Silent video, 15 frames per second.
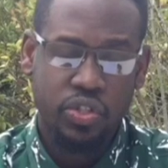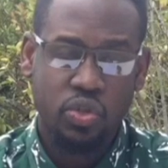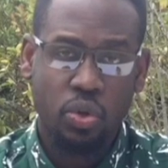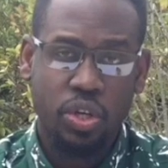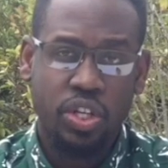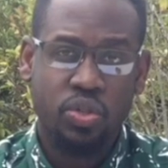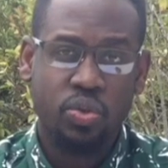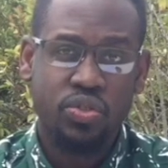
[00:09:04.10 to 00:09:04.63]

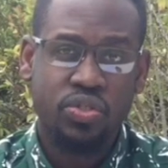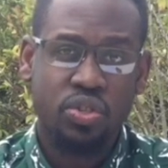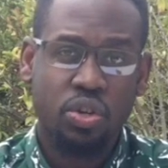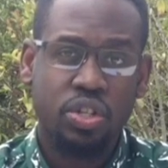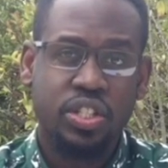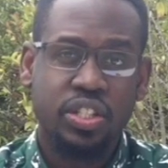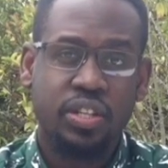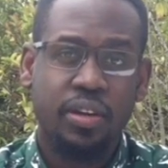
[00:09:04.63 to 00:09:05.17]
it was
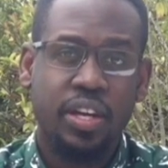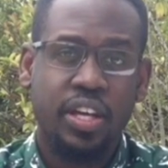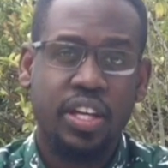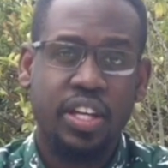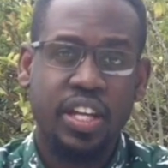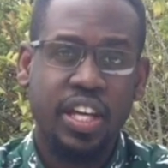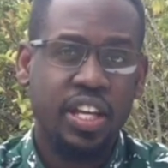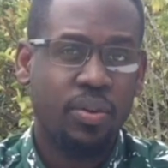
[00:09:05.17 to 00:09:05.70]
not in
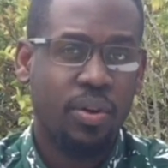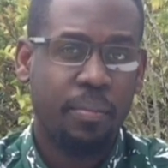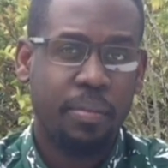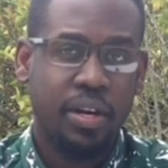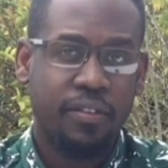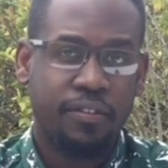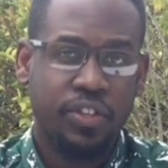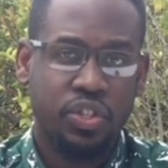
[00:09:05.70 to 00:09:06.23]
any way
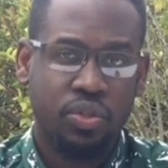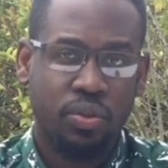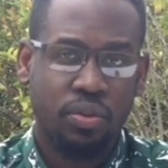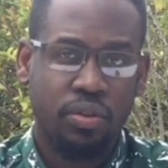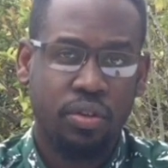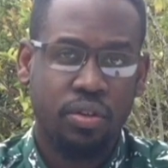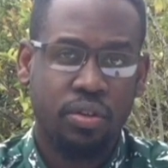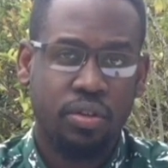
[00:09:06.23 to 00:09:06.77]
beneficial
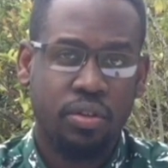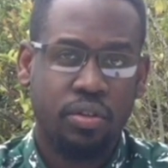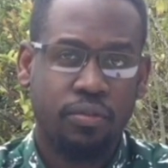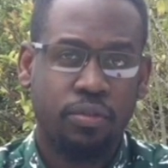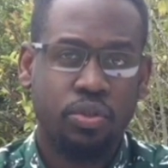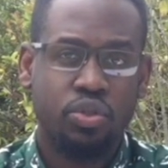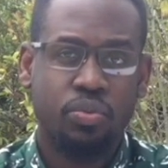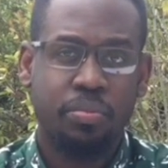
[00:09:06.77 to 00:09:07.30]

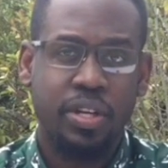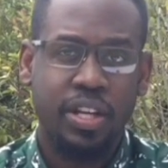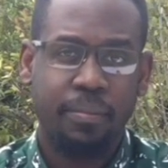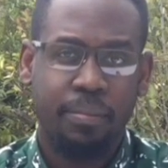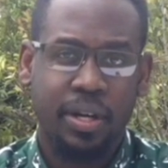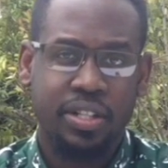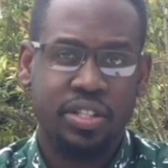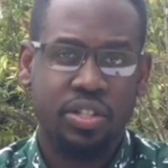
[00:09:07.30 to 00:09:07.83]
for Jubilee
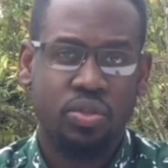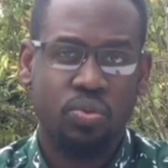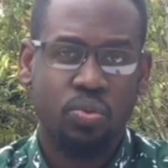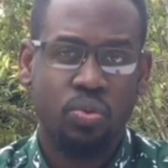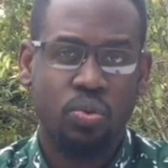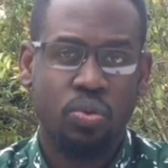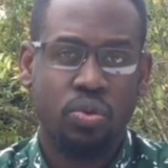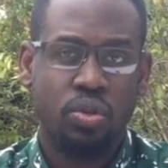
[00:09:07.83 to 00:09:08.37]
Party
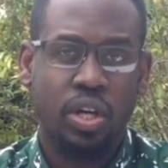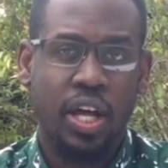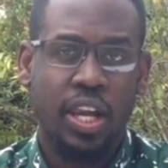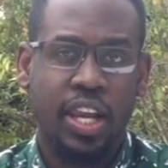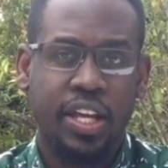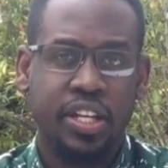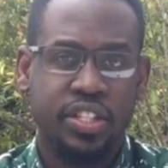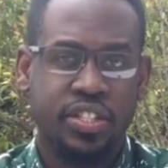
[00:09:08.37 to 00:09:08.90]
to
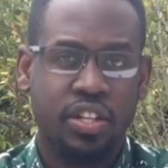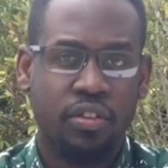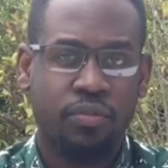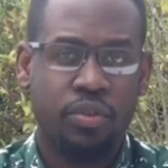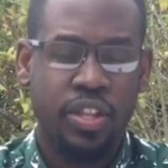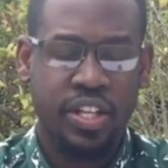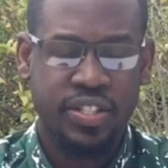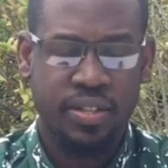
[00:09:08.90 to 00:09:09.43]
align itself with
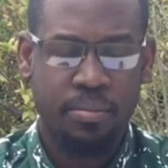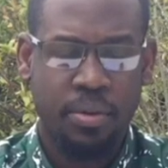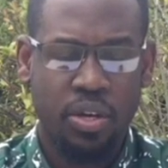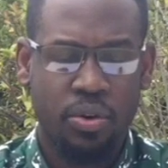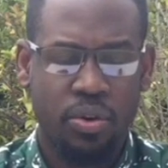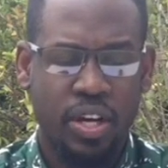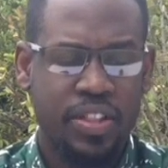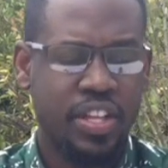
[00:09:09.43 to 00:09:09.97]
Azimio
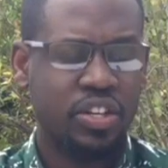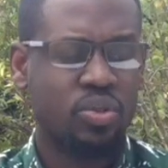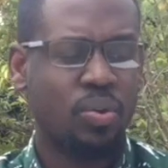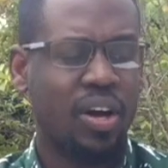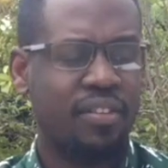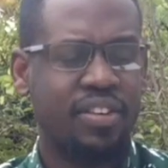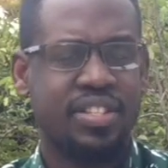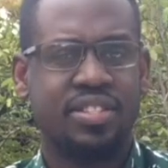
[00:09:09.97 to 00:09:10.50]
and then to
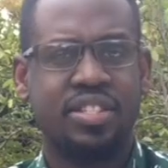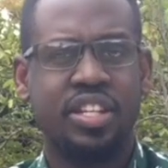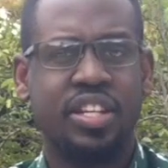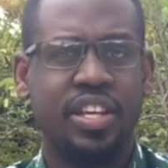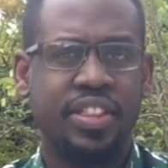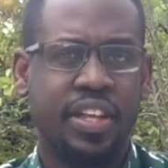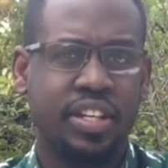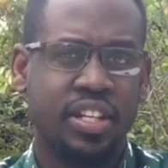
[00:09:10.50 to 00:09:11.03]
have a stake
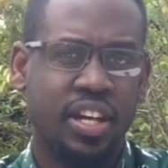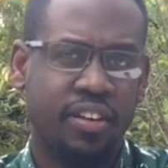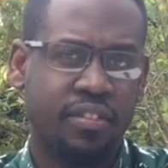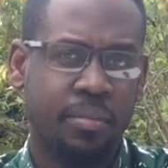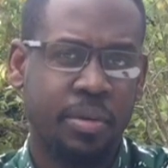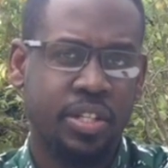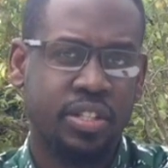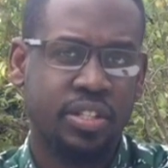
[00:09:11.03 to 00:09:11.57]
in that
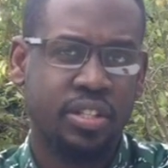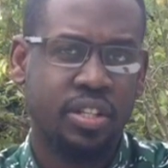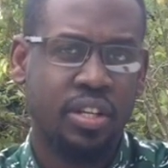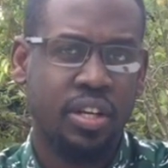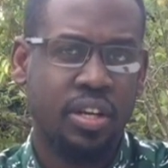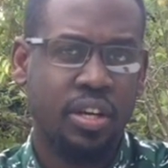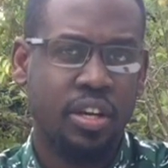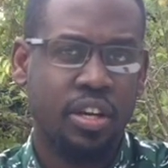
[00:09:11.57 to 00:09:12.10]
government.
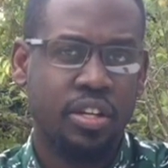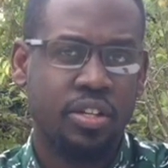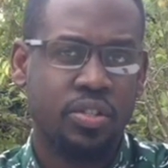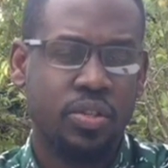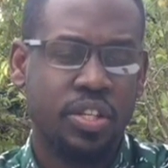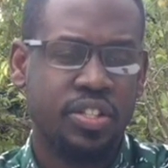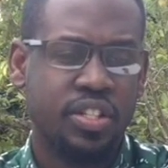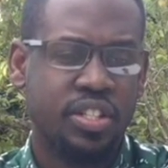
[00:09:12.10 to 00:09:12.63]
So
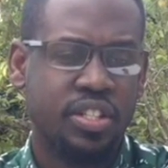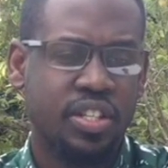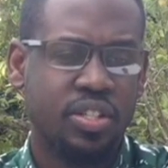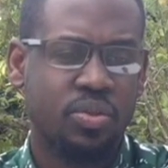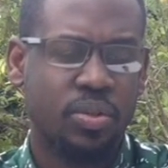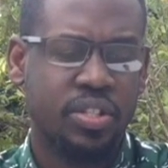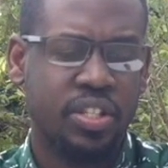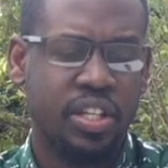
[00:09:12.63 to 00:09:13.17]
the citizens
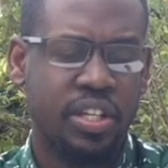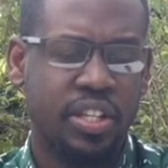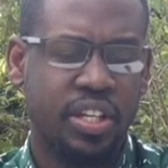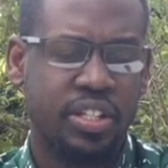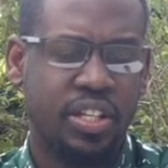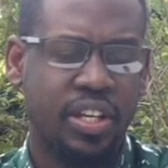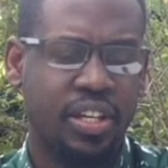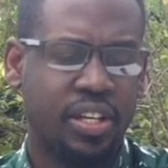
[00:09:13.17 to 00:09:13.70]
were seeing that,
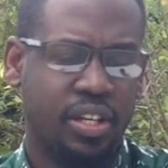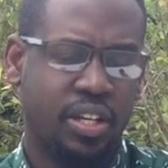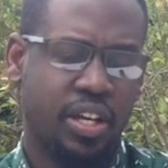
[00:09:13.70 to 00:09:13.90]
hey,